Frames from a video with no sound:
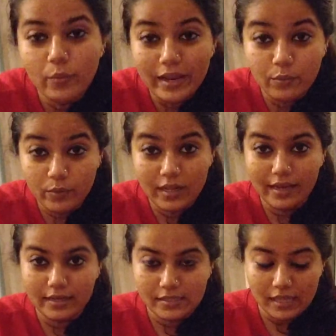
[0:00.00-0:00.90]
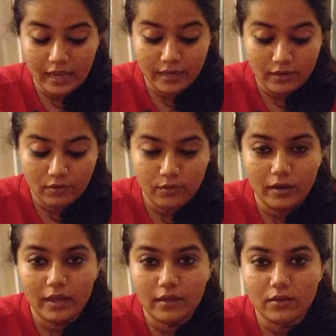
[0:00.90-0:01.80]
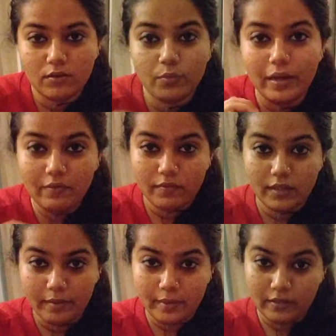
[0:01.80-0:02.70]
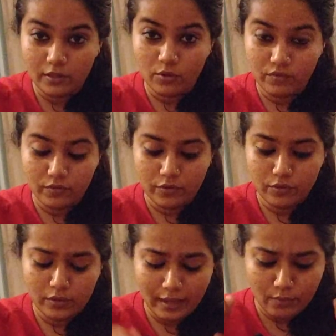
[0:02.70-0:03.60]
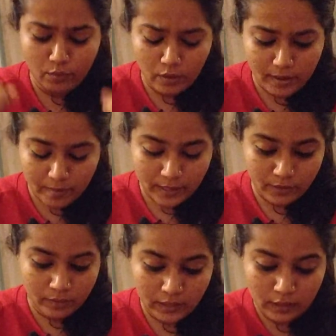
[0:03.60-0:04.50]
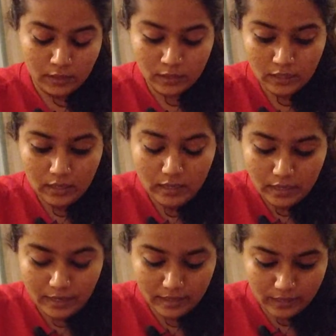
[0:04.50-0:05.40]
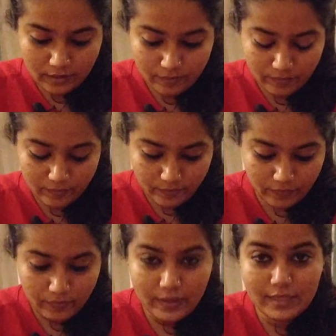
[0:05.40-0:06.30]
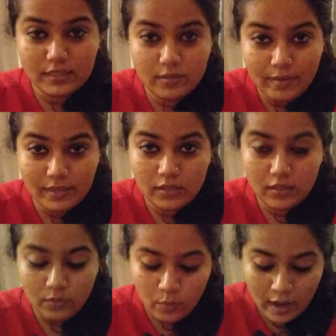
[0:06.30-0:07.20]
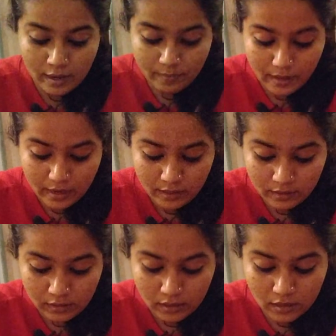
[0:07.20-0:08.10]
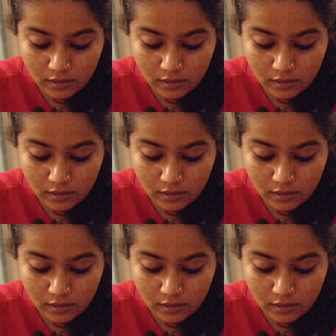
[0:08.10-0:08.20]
when will I decide, or like when will I make the offer, or like what am I doing? Like, that's the masculine vibe and